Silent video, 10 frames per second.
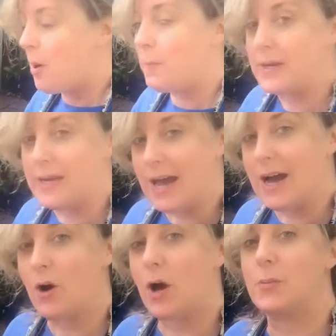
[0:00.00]
But
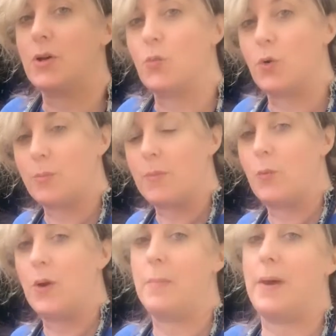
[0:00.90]
now I'm going to work my
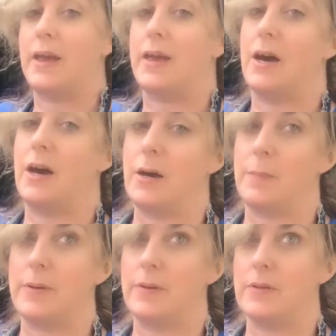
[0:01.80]
way back up
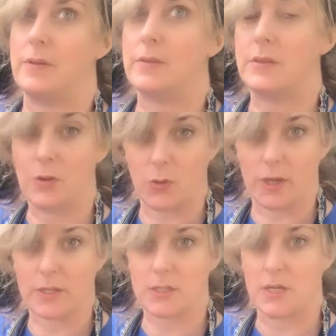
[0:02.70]
the
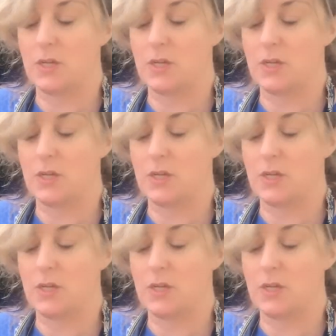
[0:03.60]
grit.